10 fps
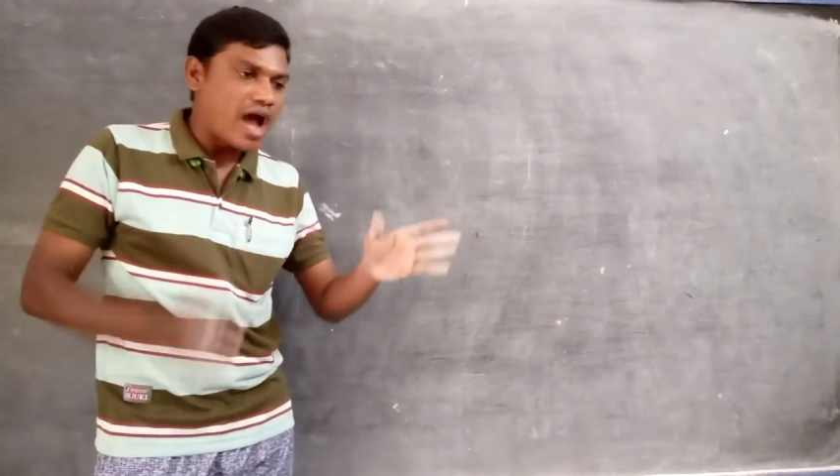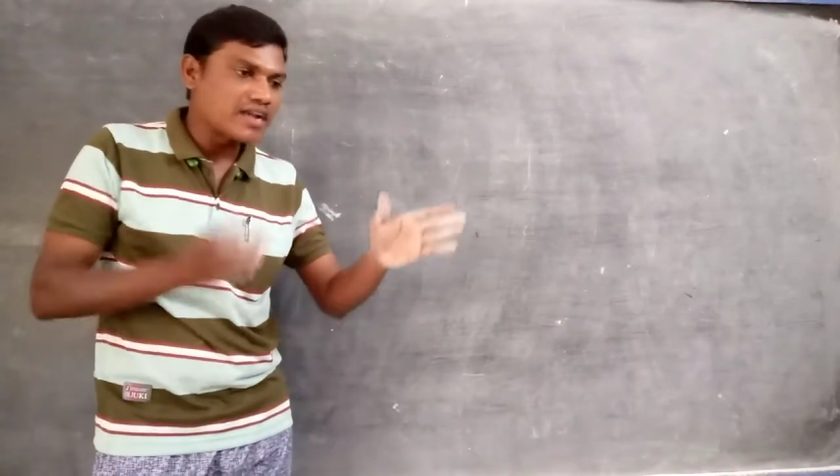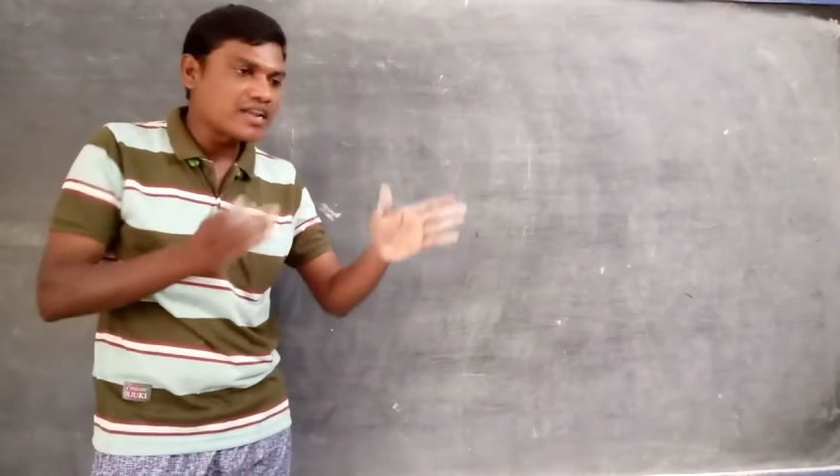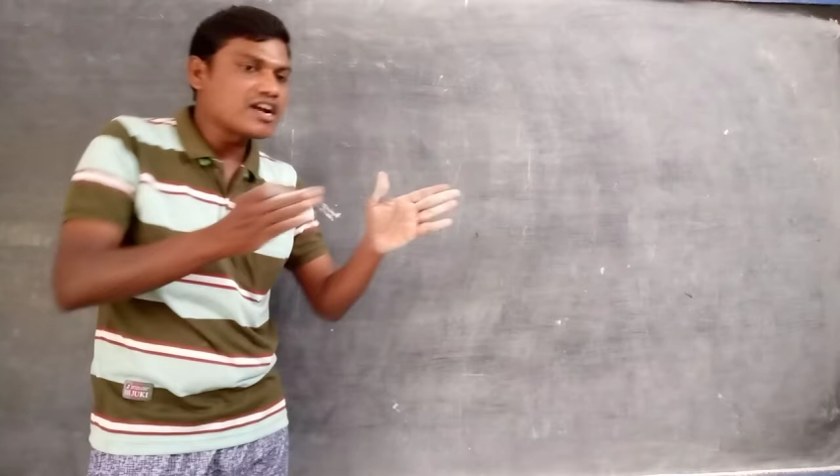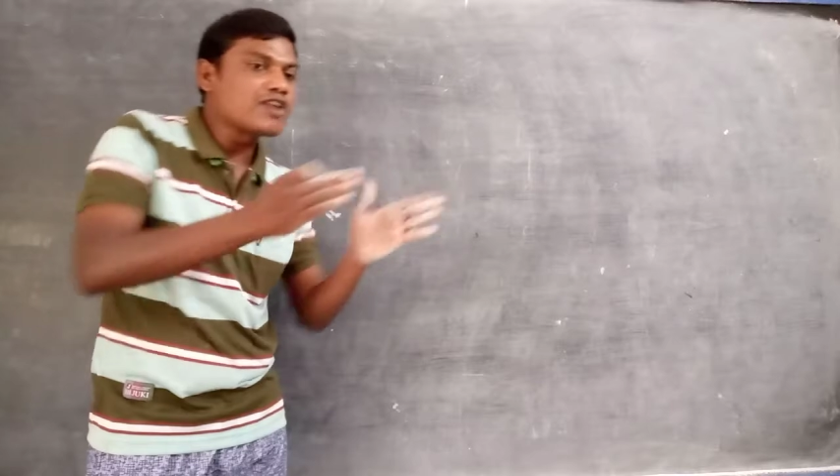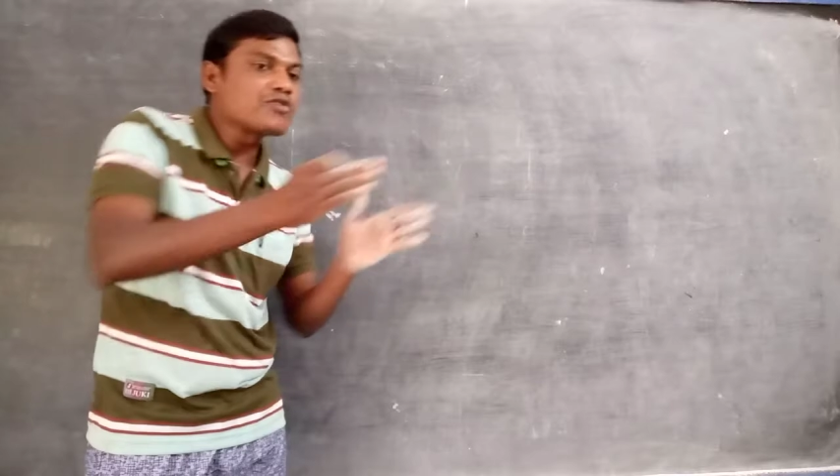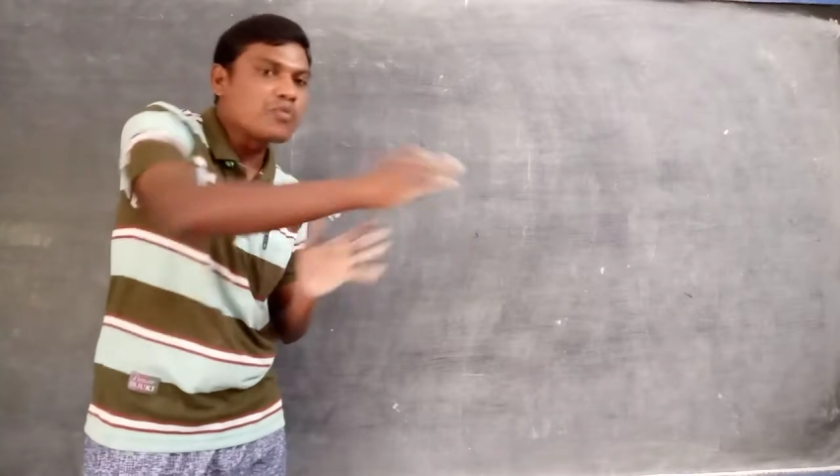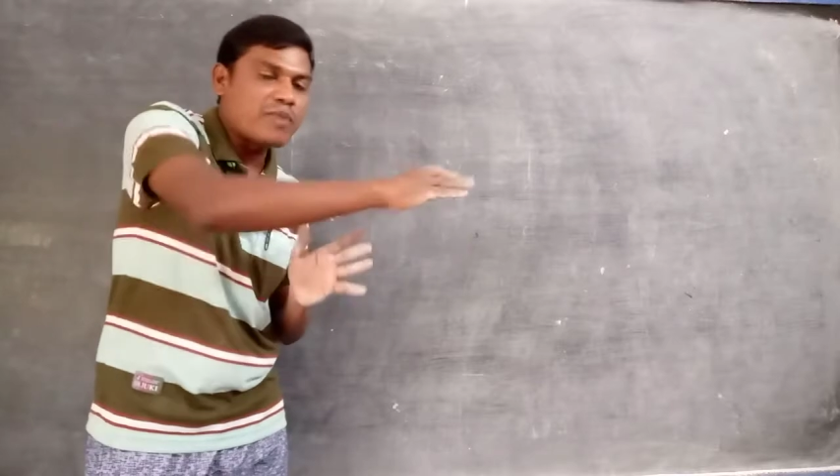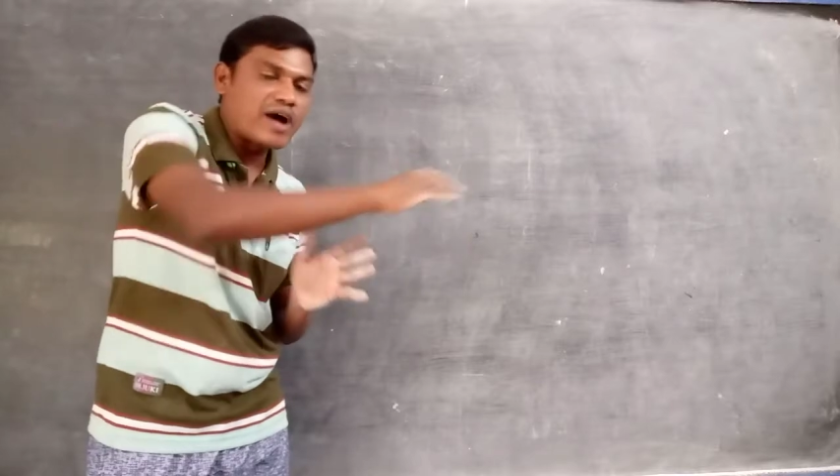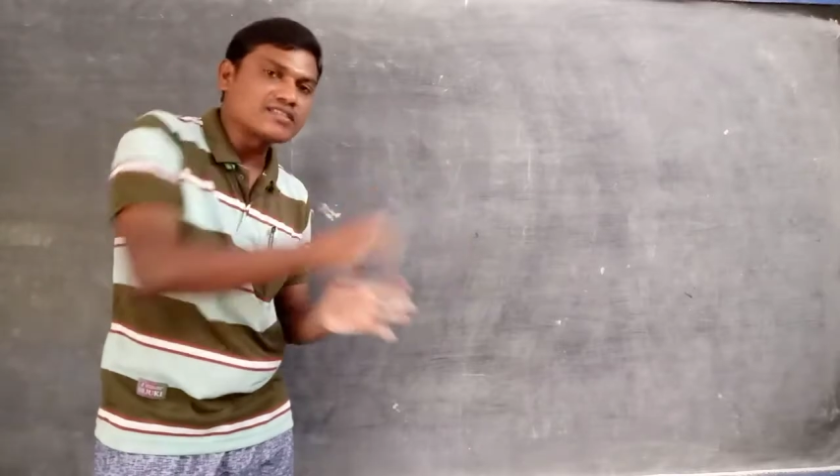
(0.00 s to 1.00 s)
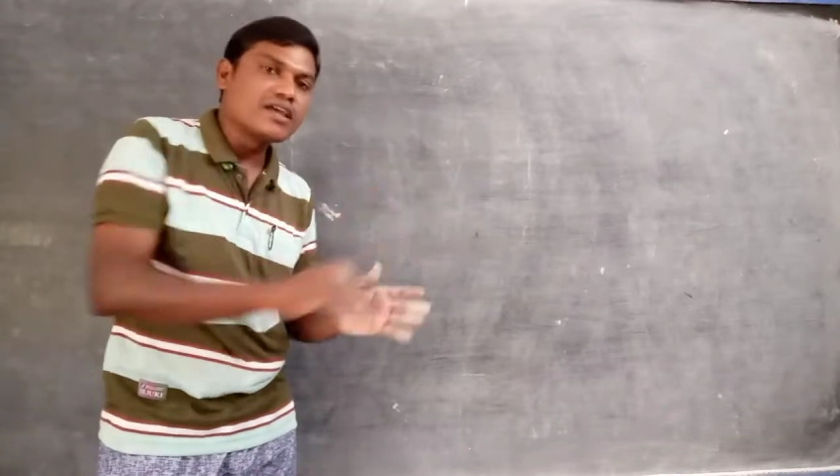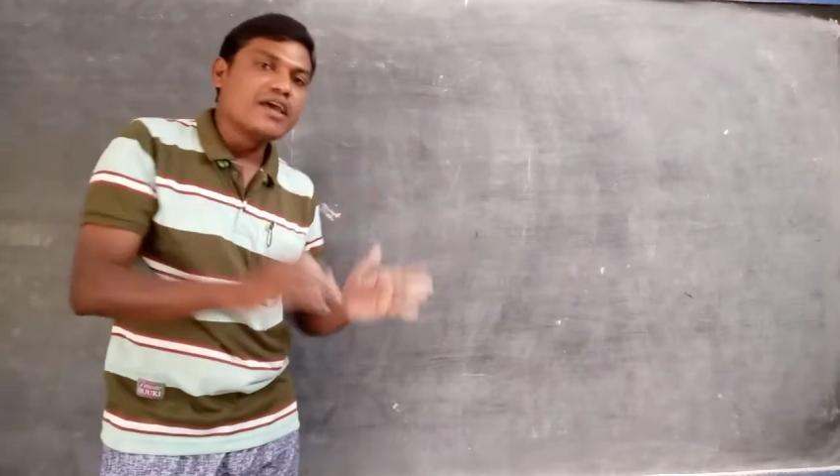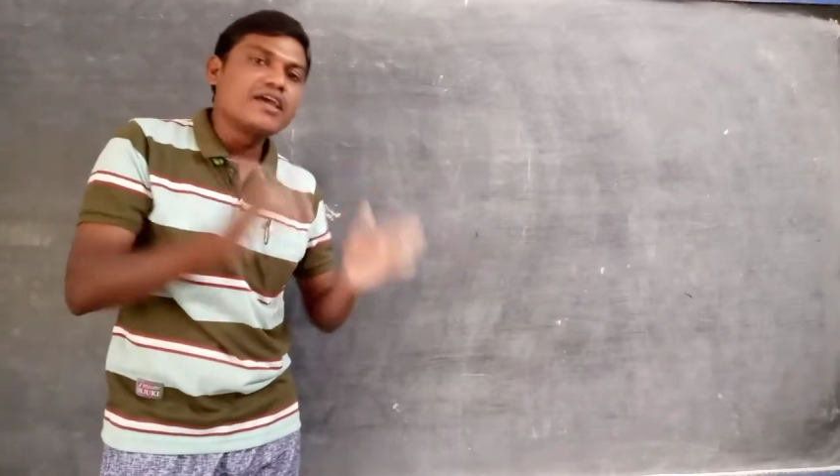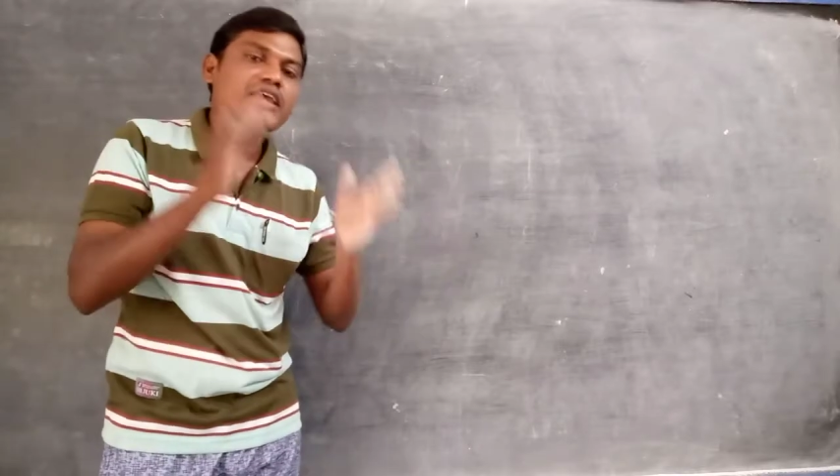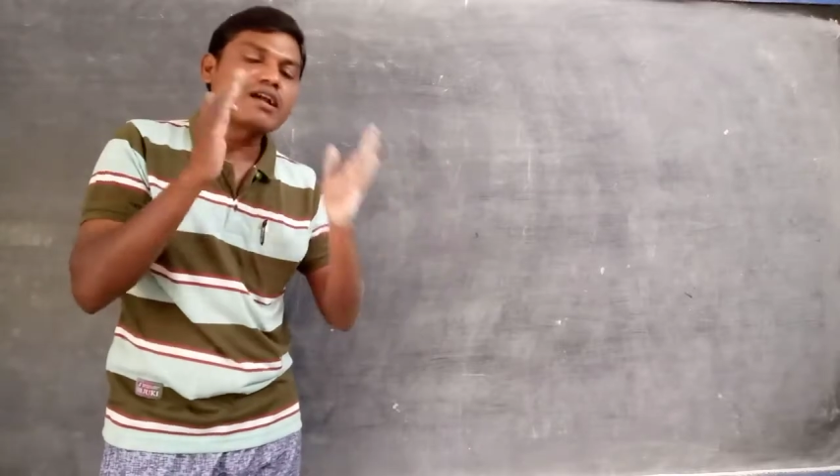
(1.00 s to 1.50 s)
at a curved
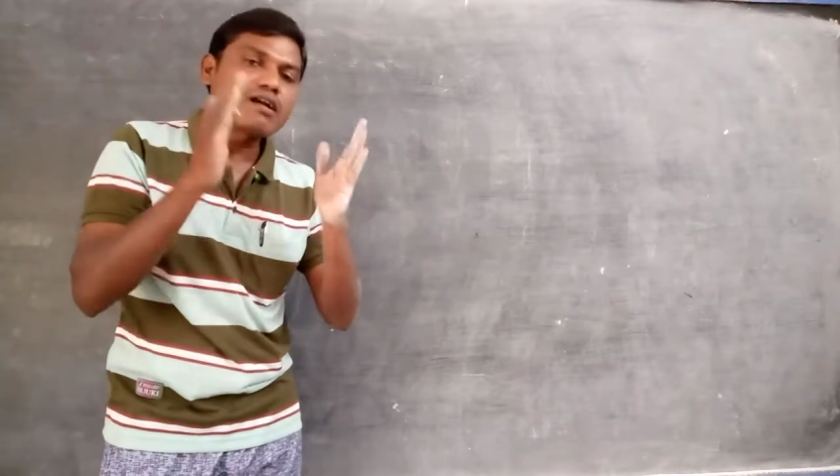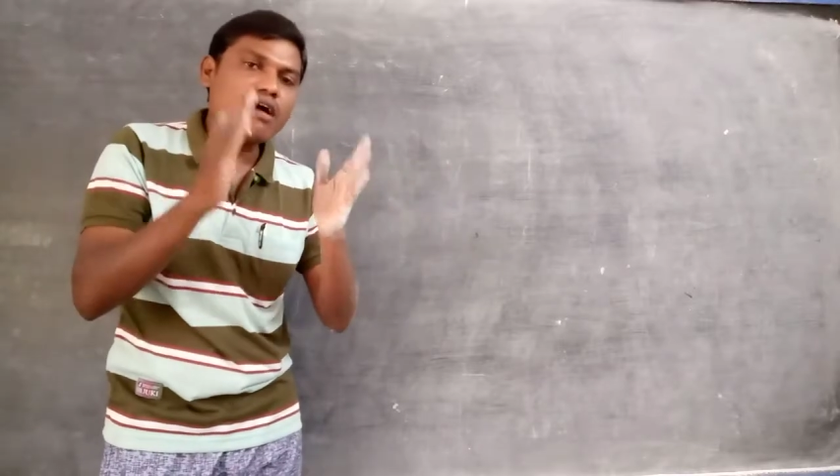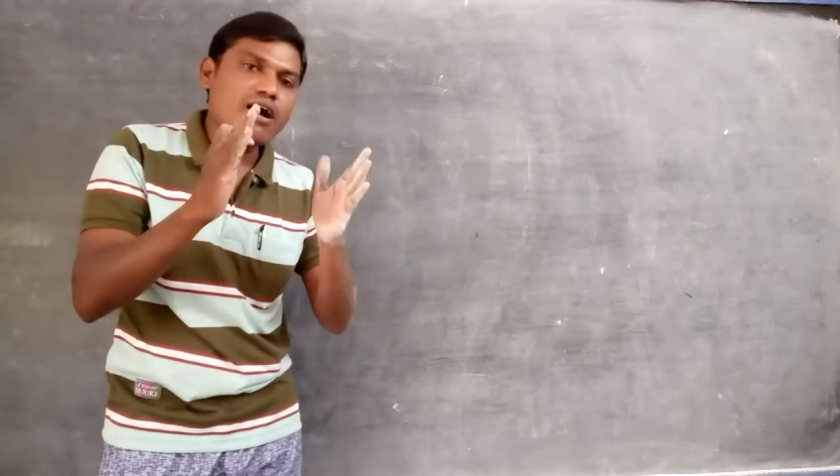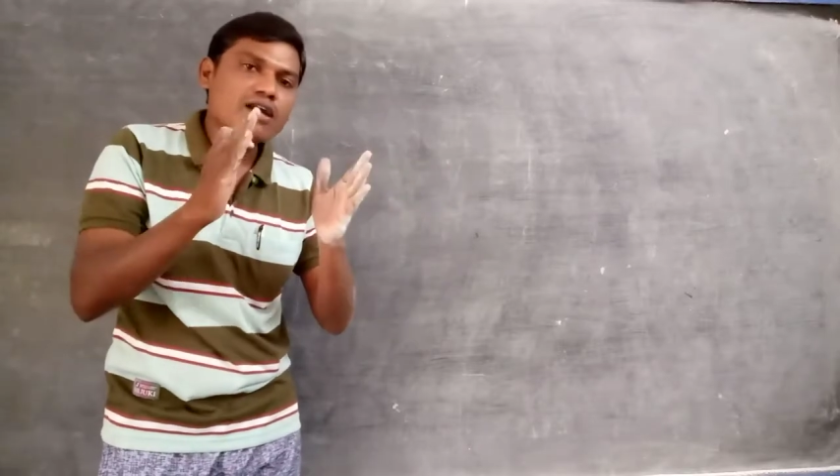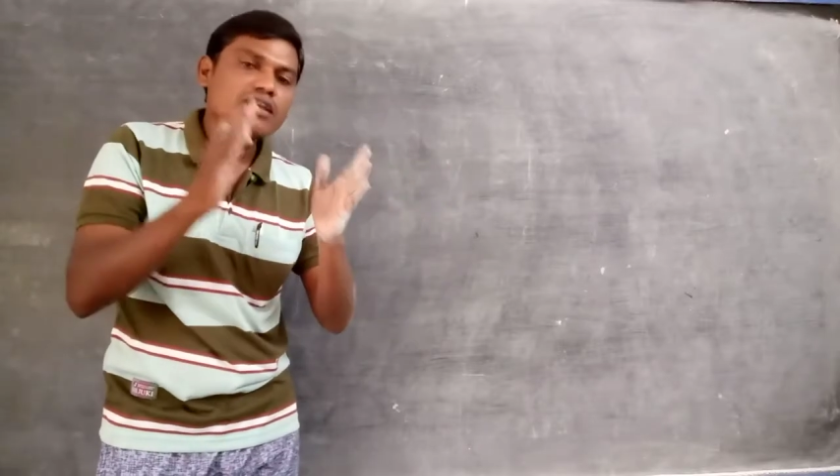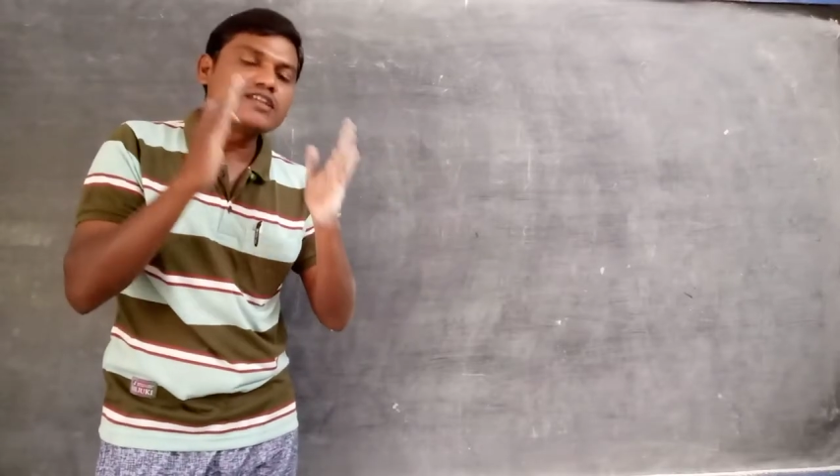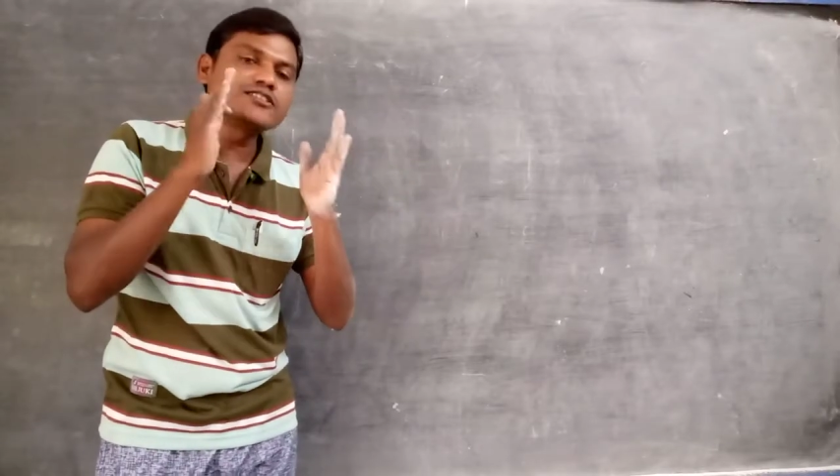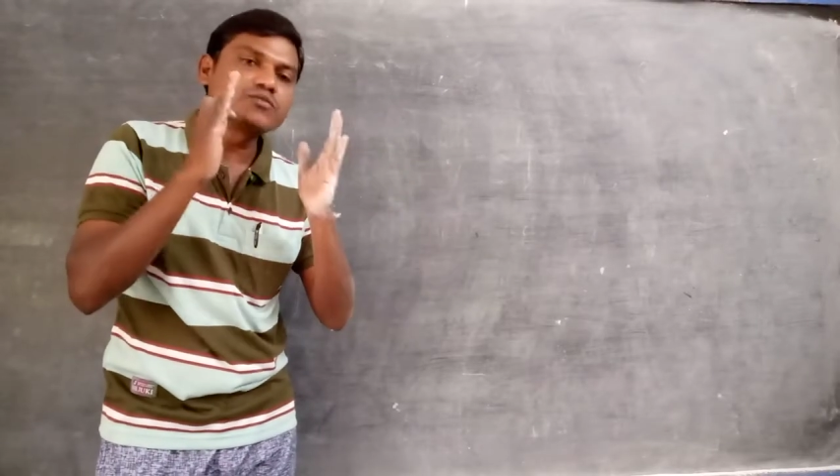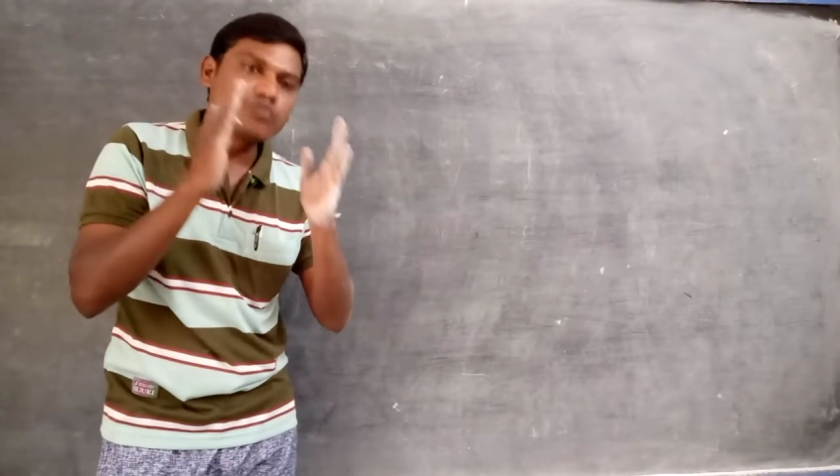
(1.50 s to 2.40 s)
path a car is